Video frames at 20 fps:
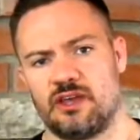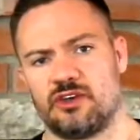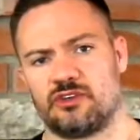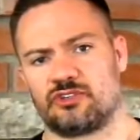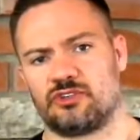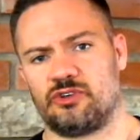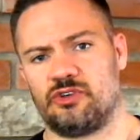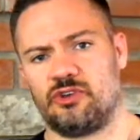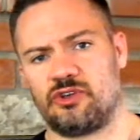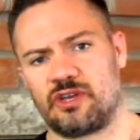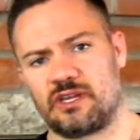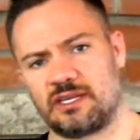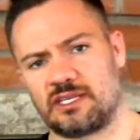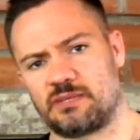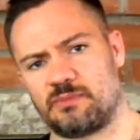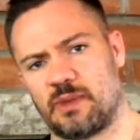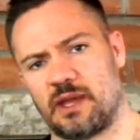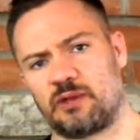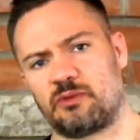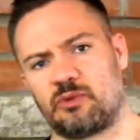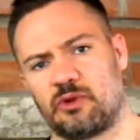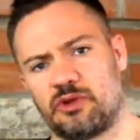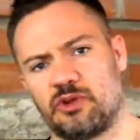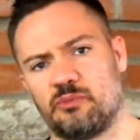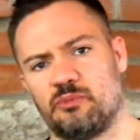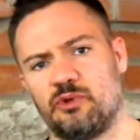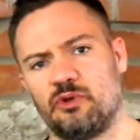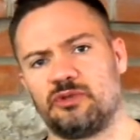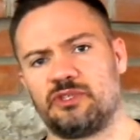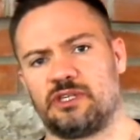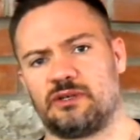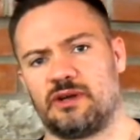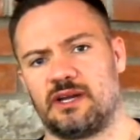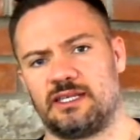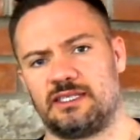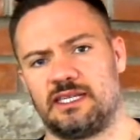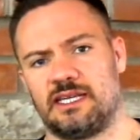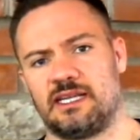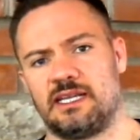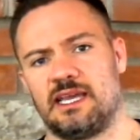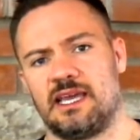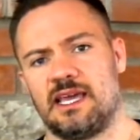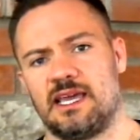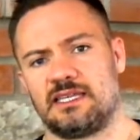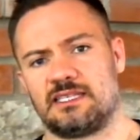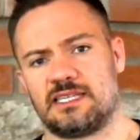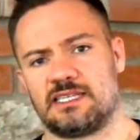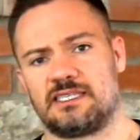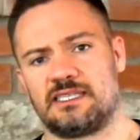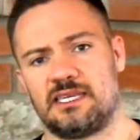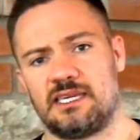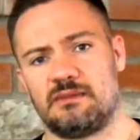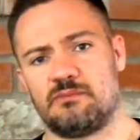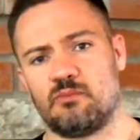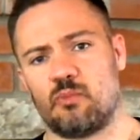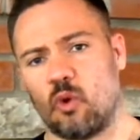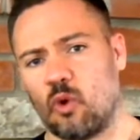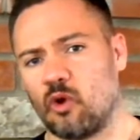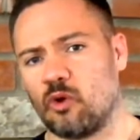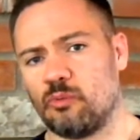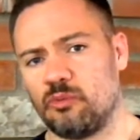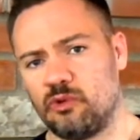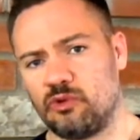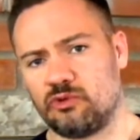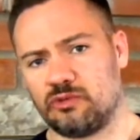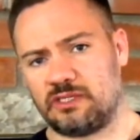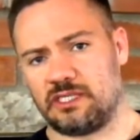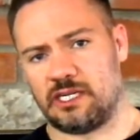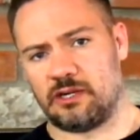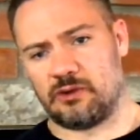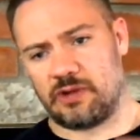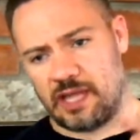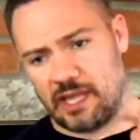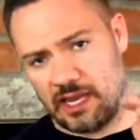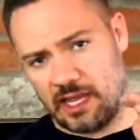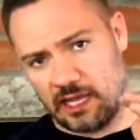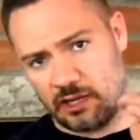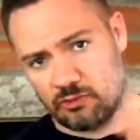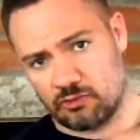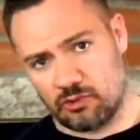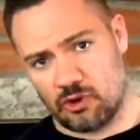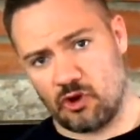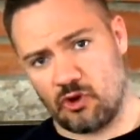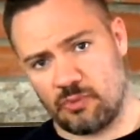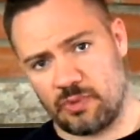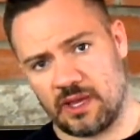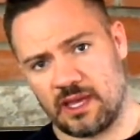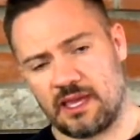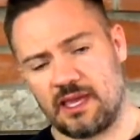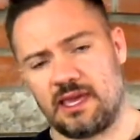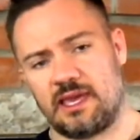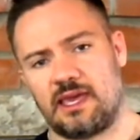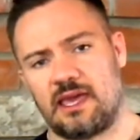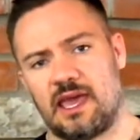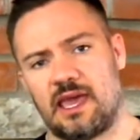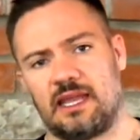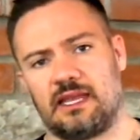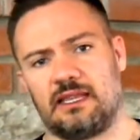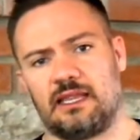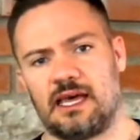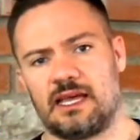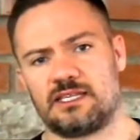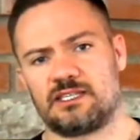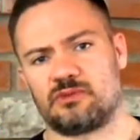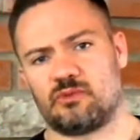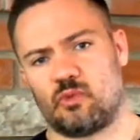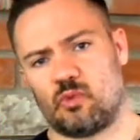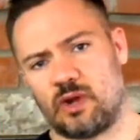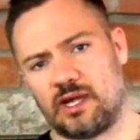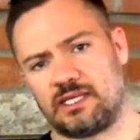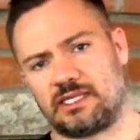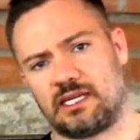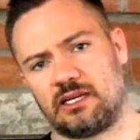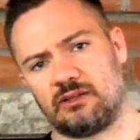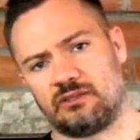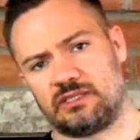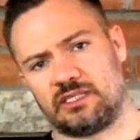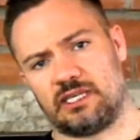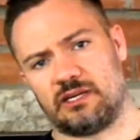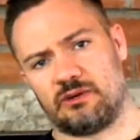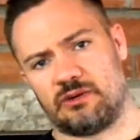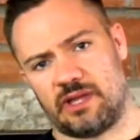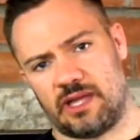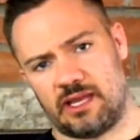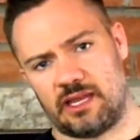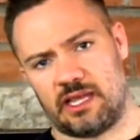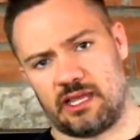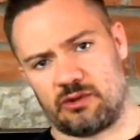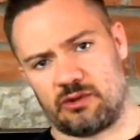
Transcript: So you can expect while you're mule deer hunting to see more mule deer in a group and less white-tailed deer in a